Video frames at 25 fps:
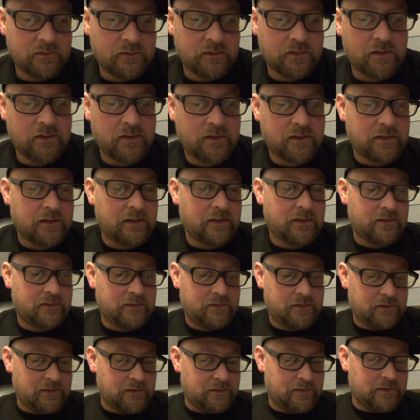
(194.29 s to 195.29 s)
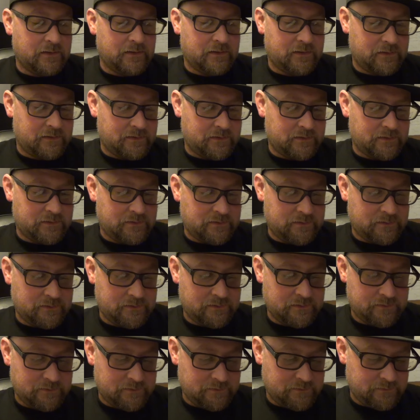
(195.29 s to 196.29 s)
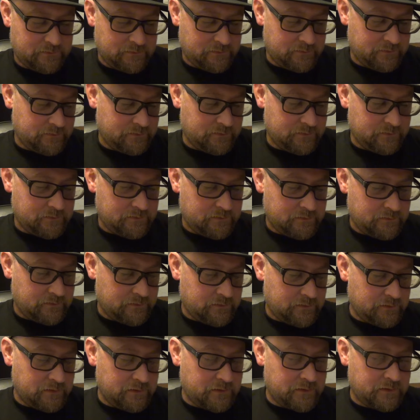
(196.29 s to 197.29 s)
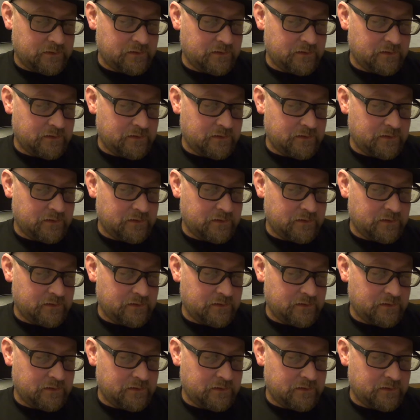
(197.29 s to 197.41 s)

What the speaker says: Look at this. Here